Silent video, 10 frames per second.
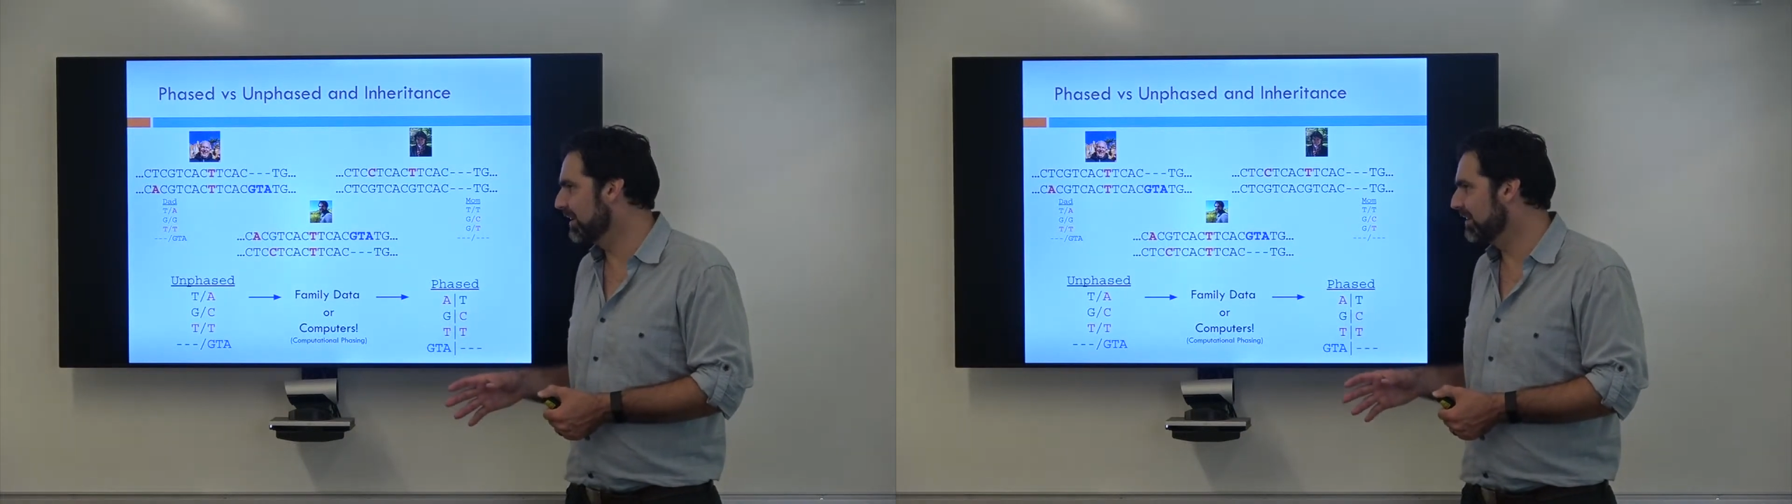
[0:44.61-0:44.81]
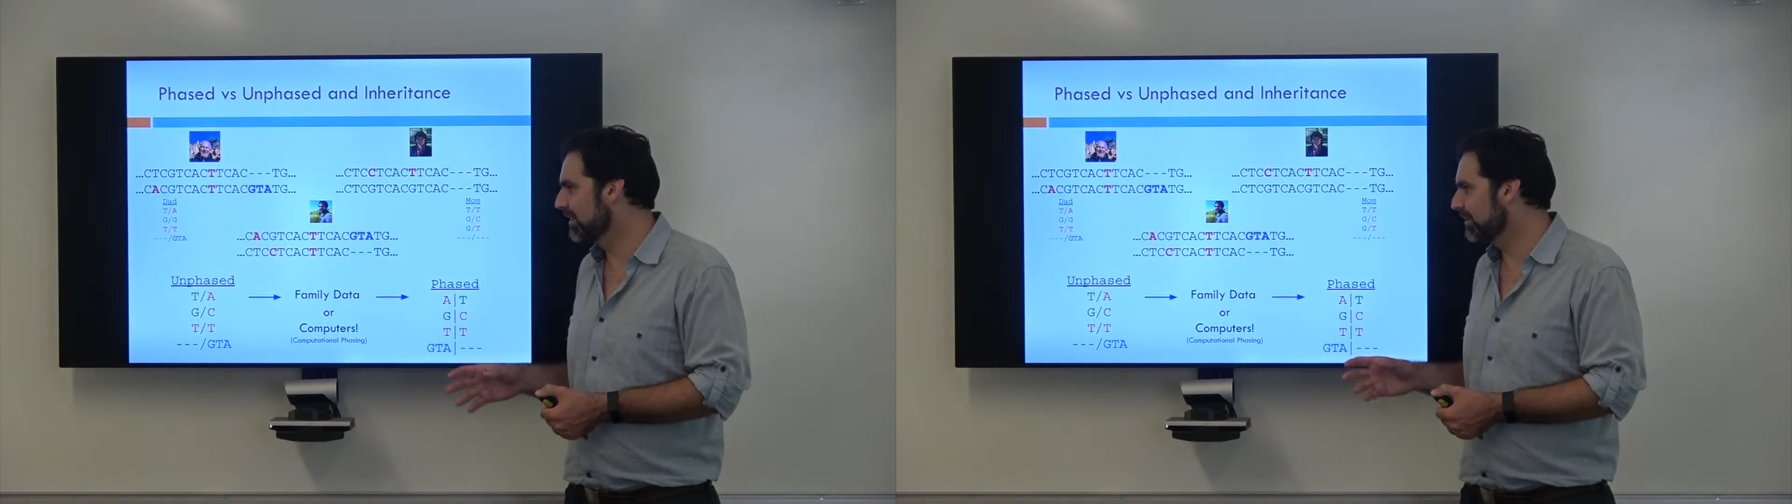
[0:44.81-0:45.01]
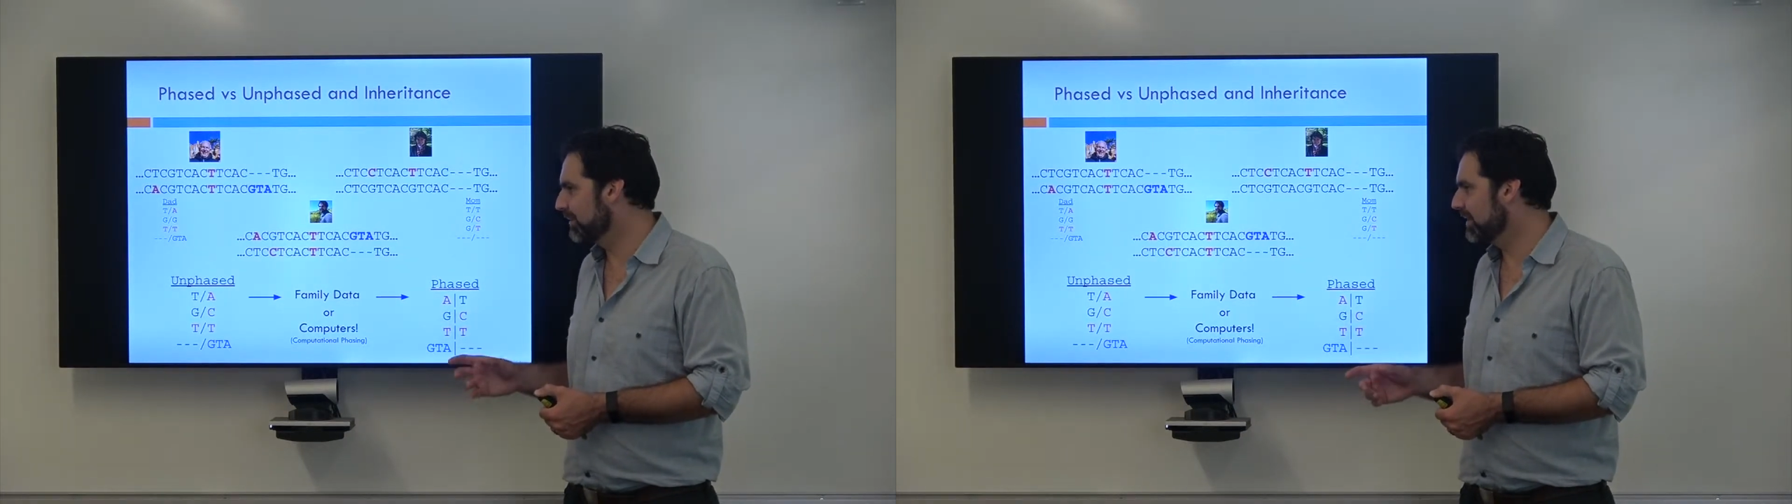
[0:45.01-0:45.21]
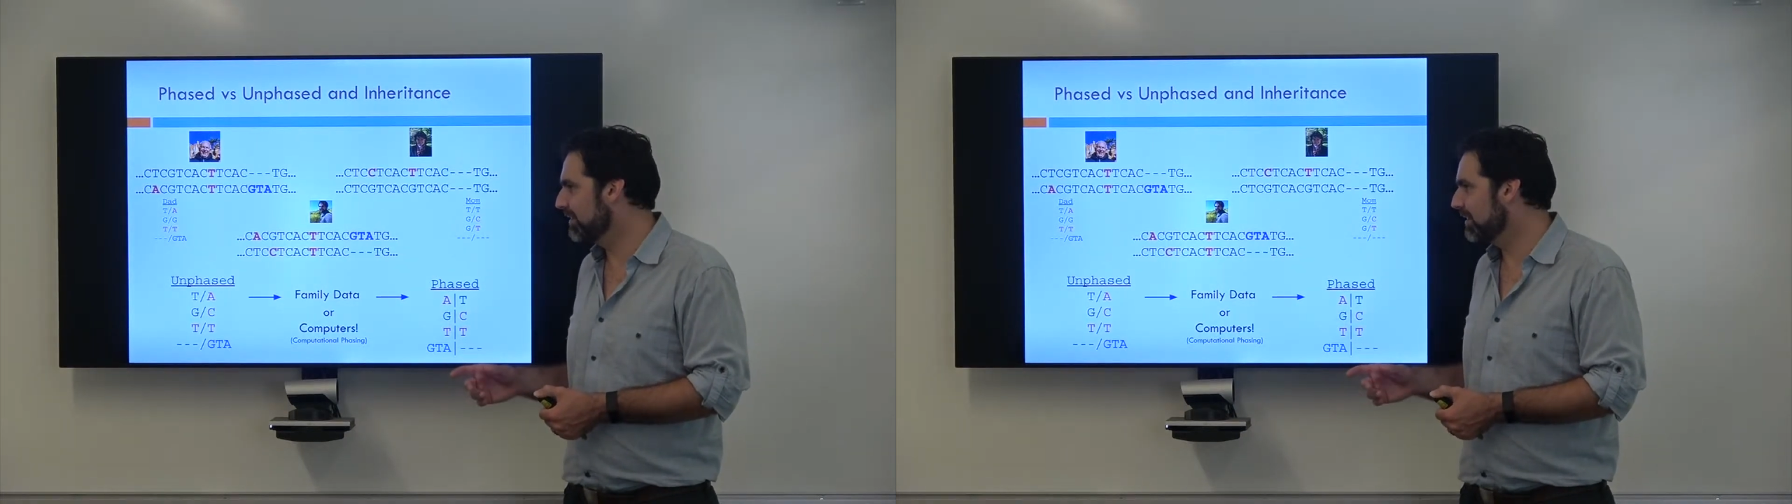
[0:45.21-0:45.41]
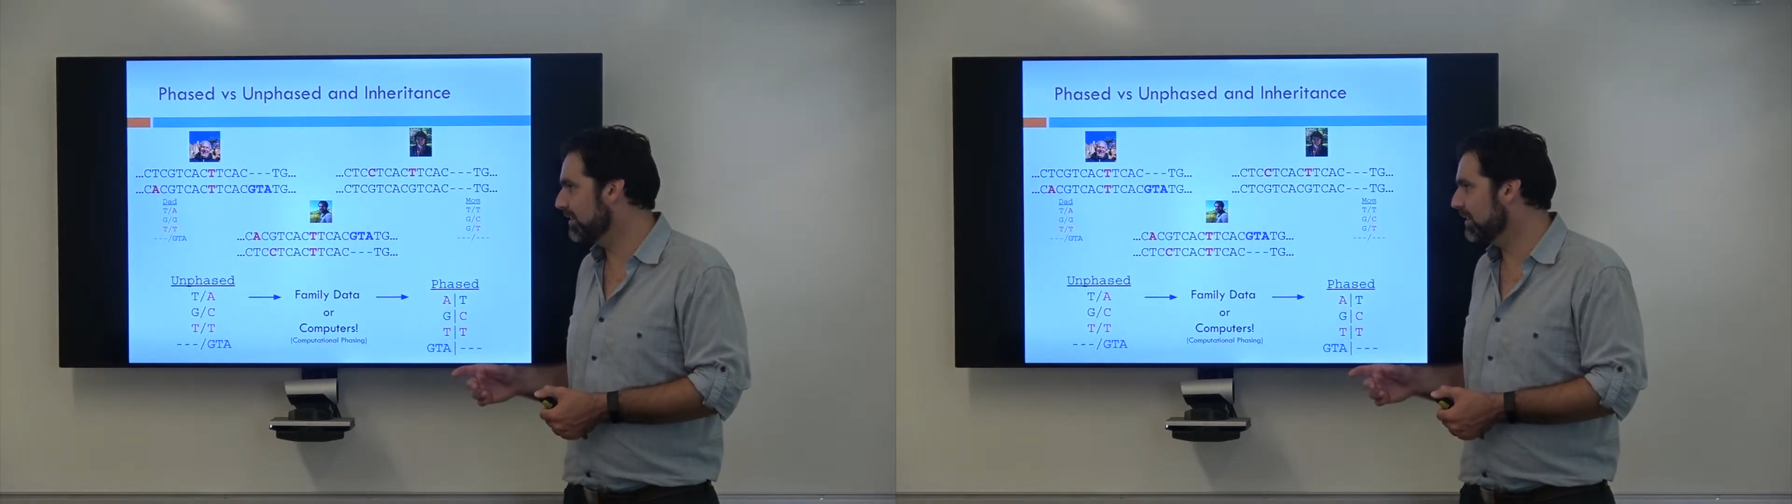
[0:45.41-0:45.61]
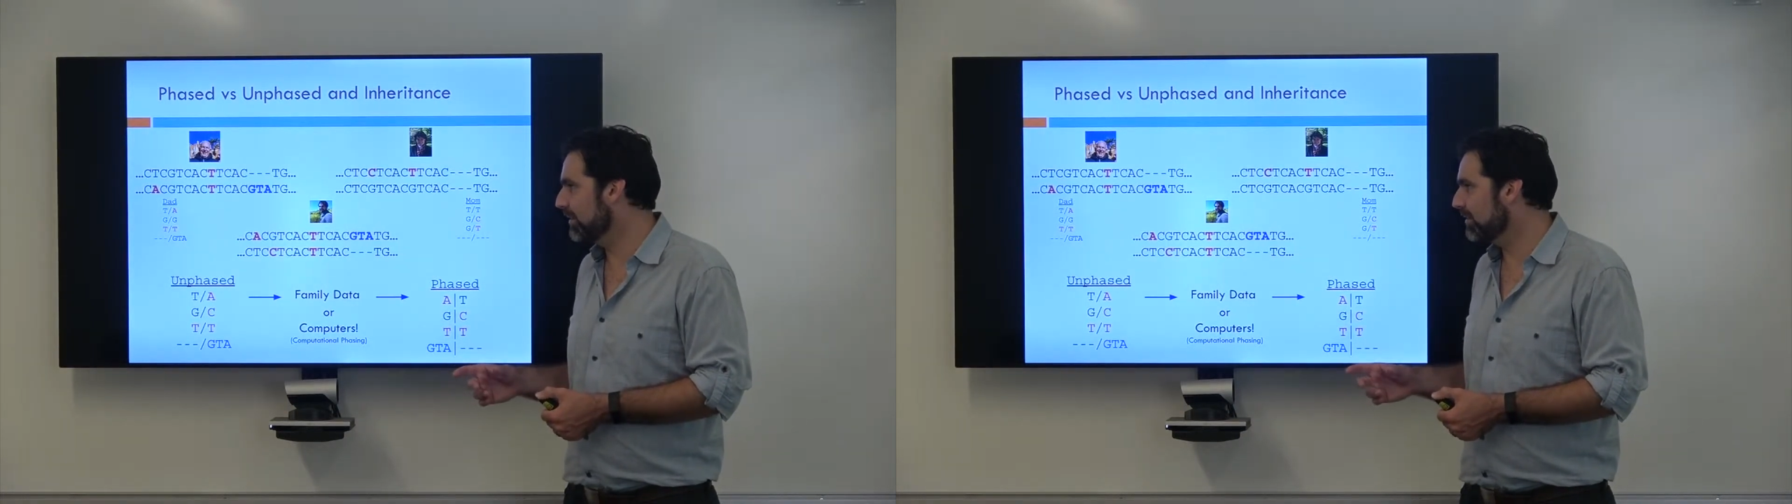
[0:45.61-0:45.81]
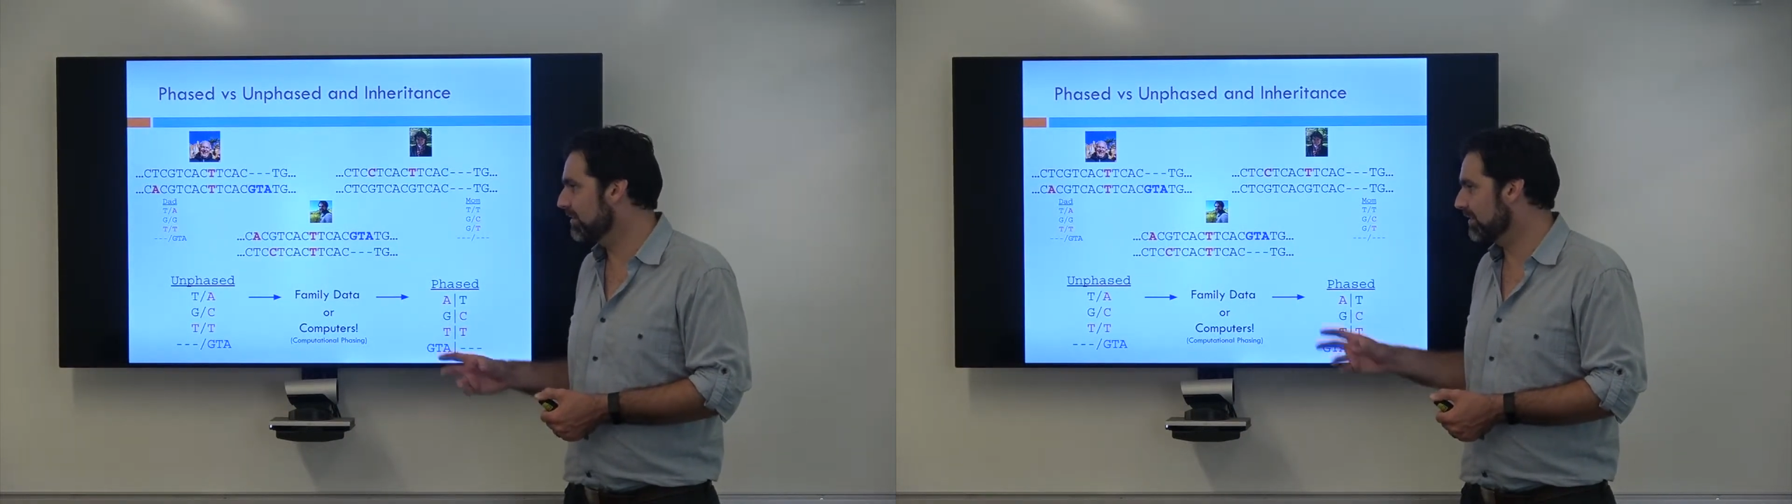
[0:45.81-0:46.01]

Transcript: and the reason it's no is because